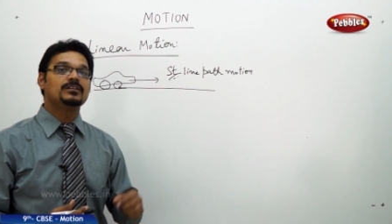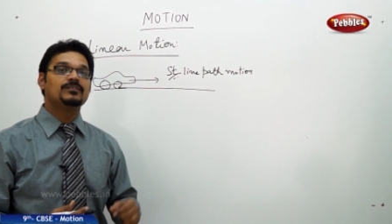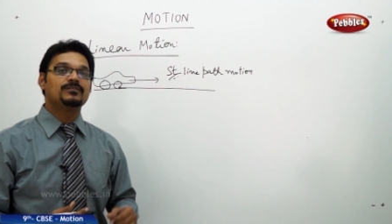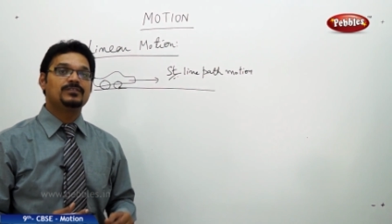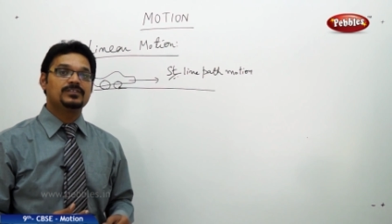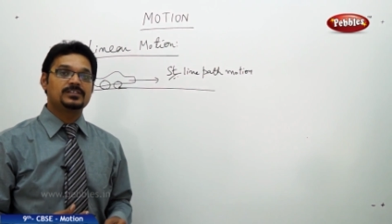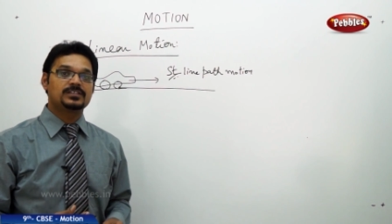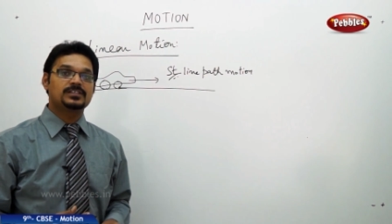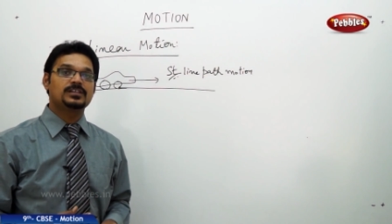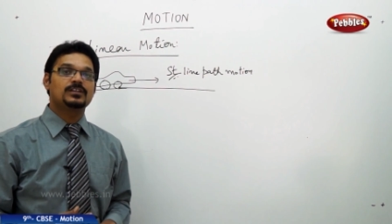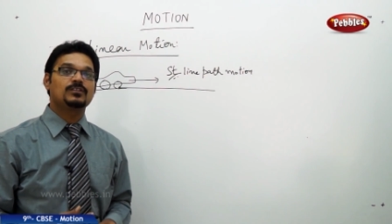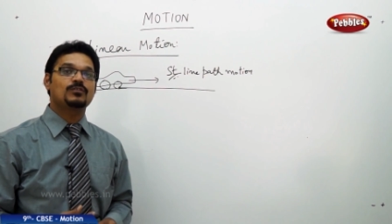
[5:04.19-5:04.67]

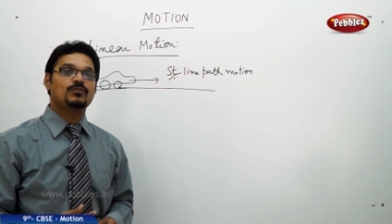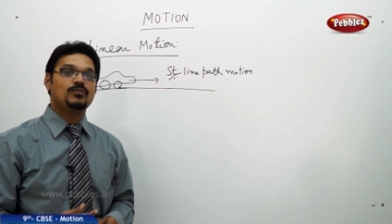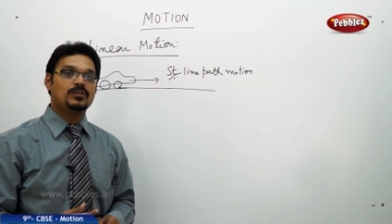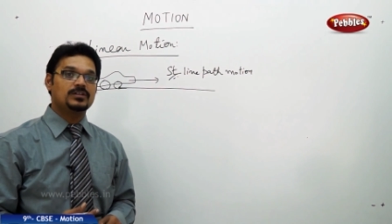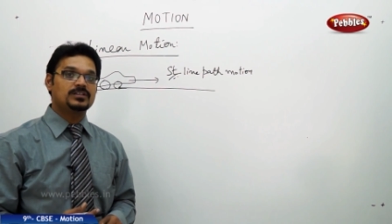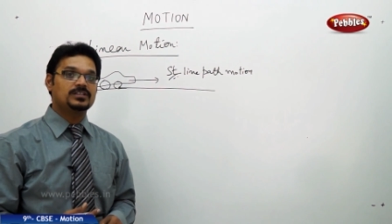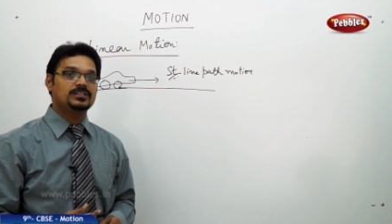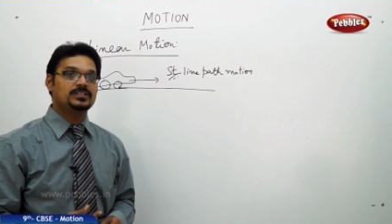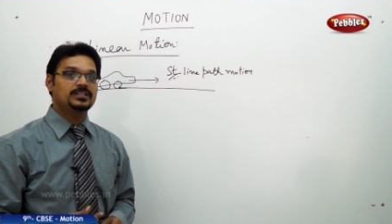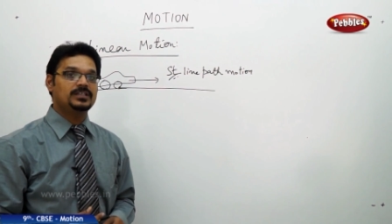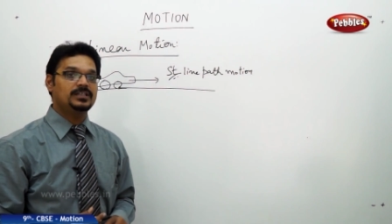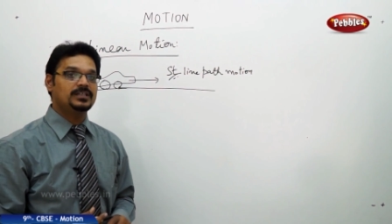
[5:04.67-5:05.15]
physical
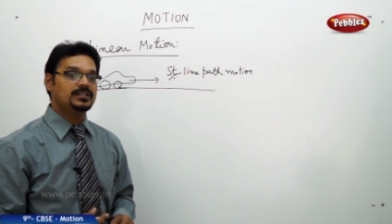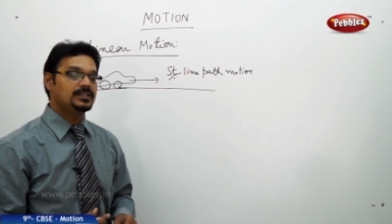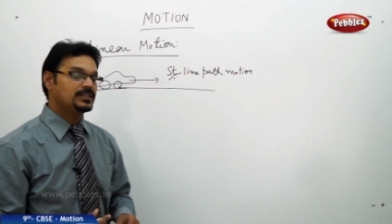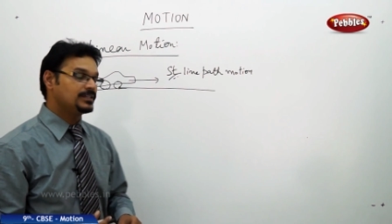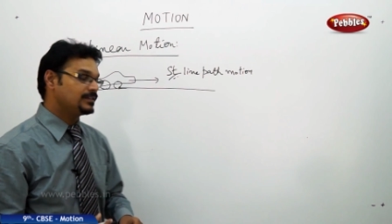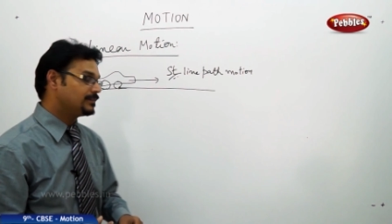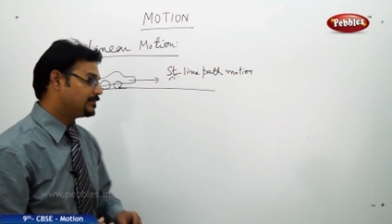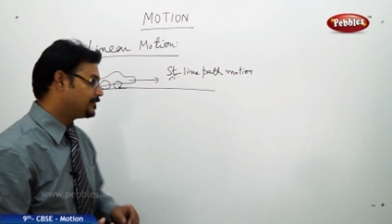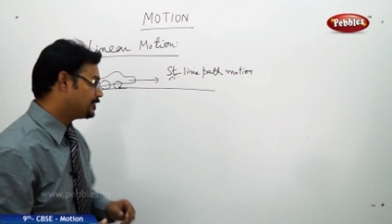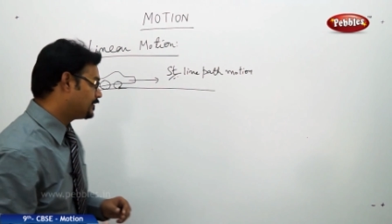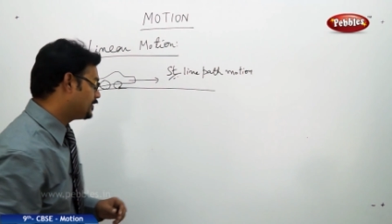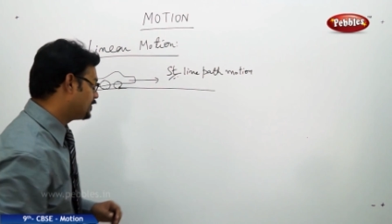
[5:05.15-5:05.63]
quantity,
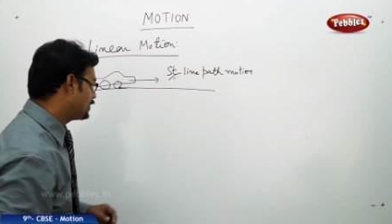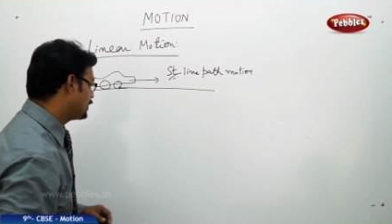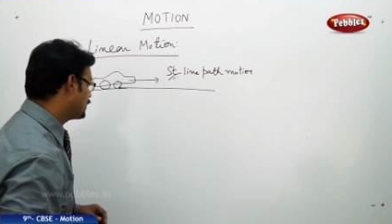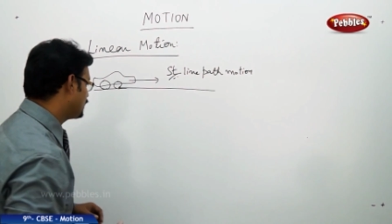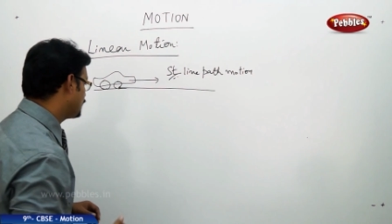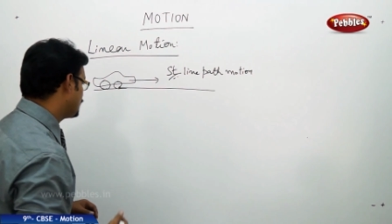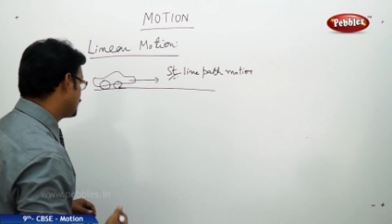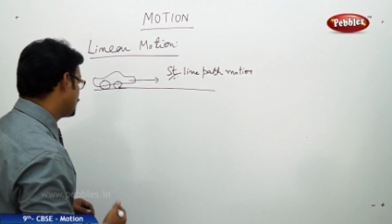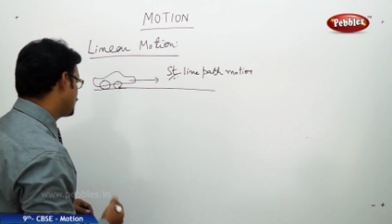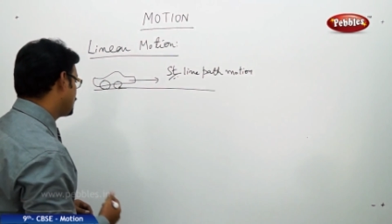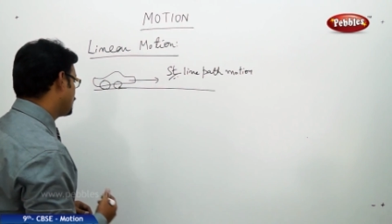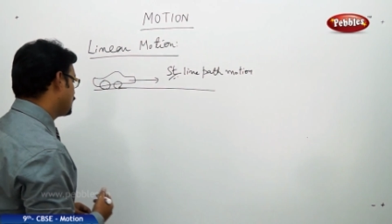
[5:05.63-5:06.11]

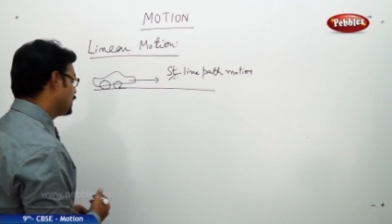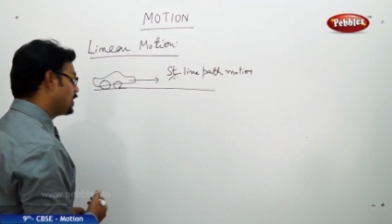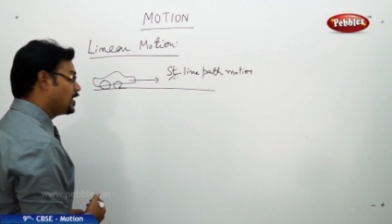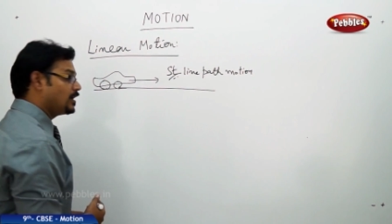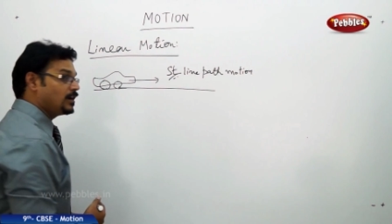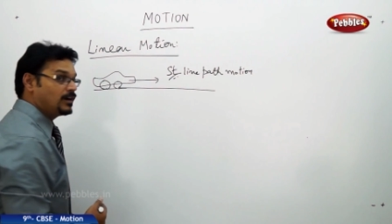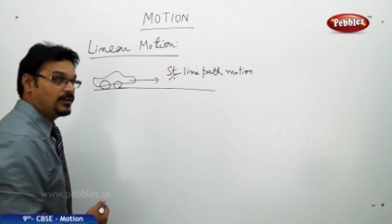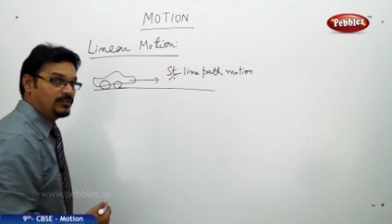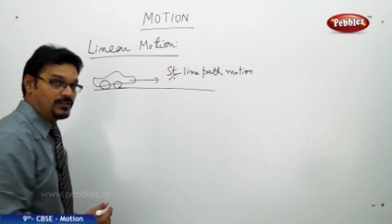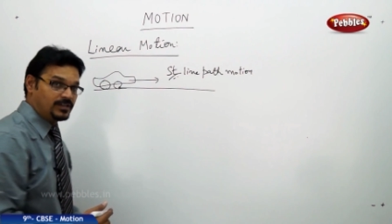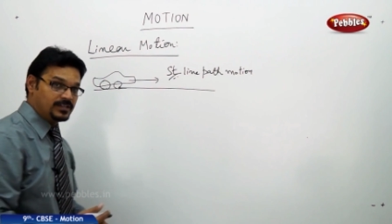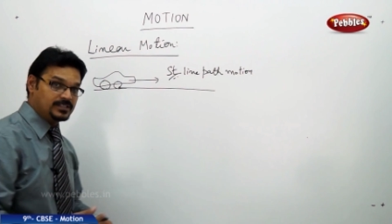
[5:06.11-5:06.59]

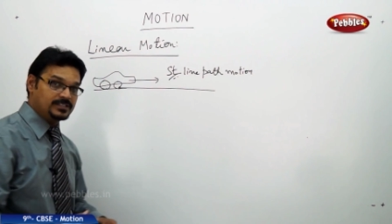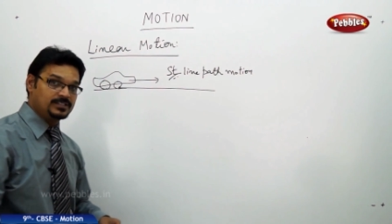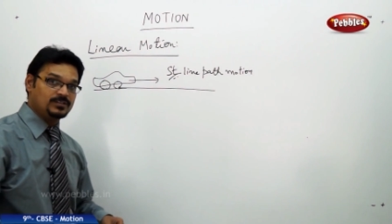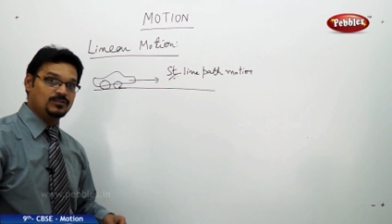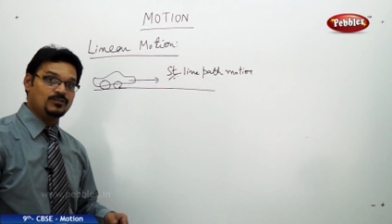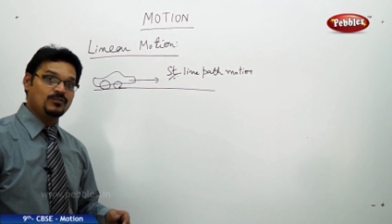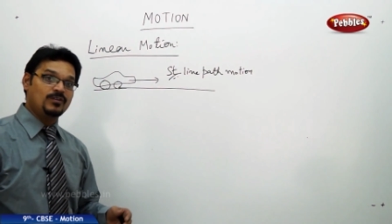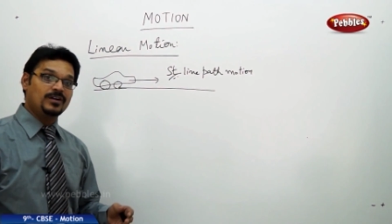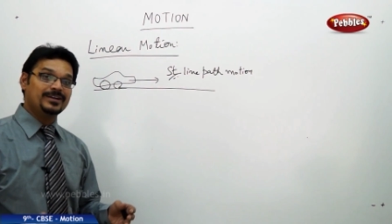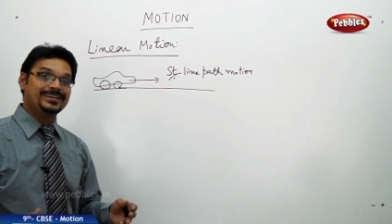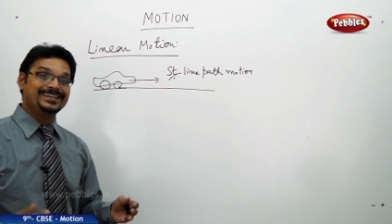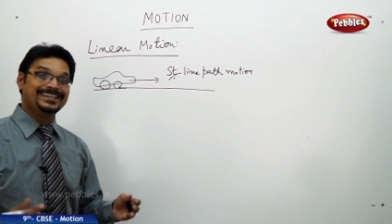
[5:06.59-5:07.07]
or you can say
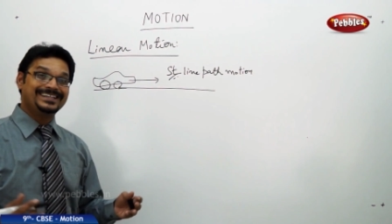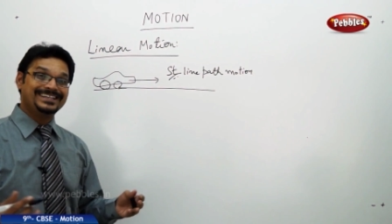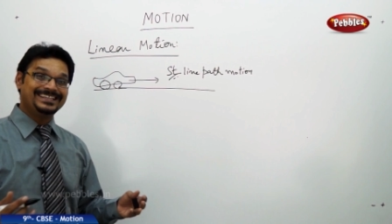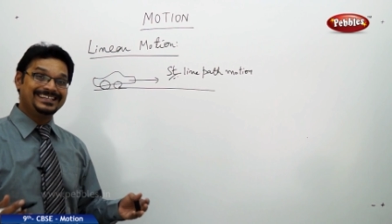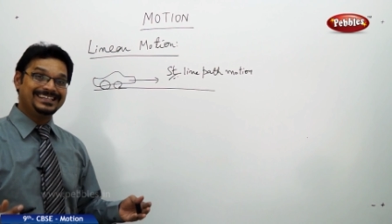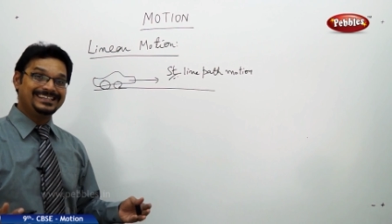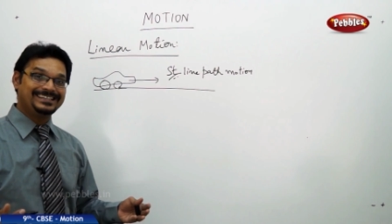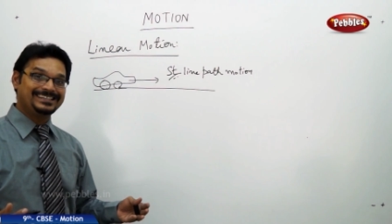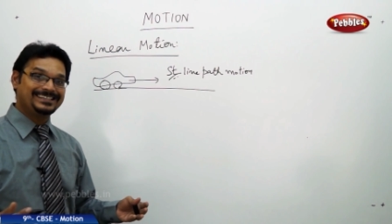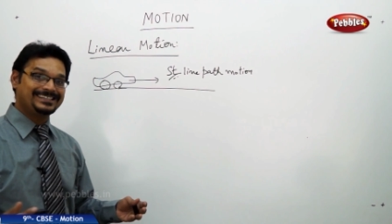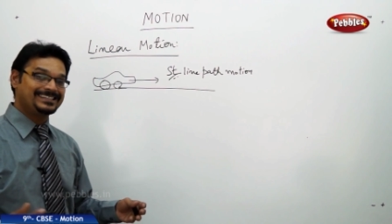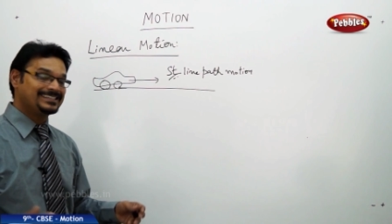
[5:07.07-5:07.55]

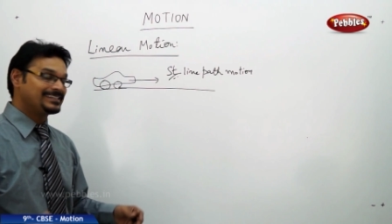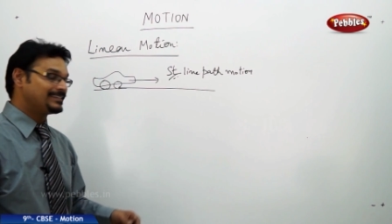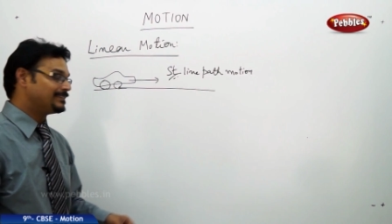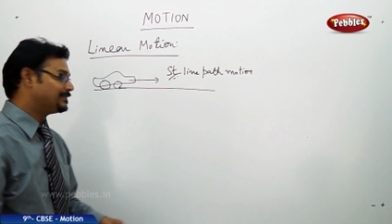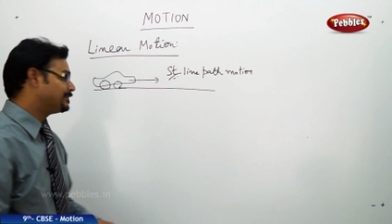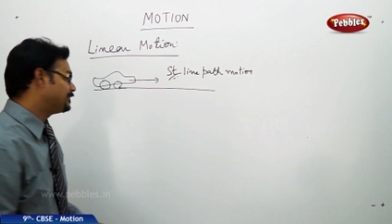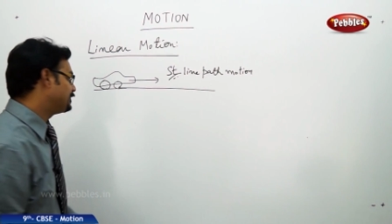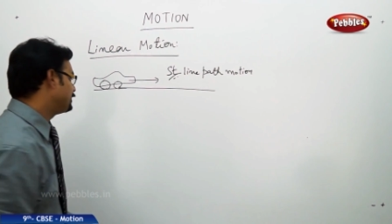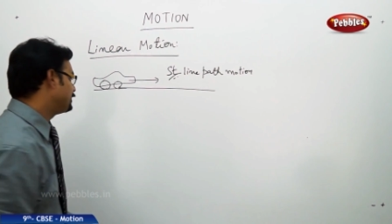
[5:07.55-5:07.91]
quantities: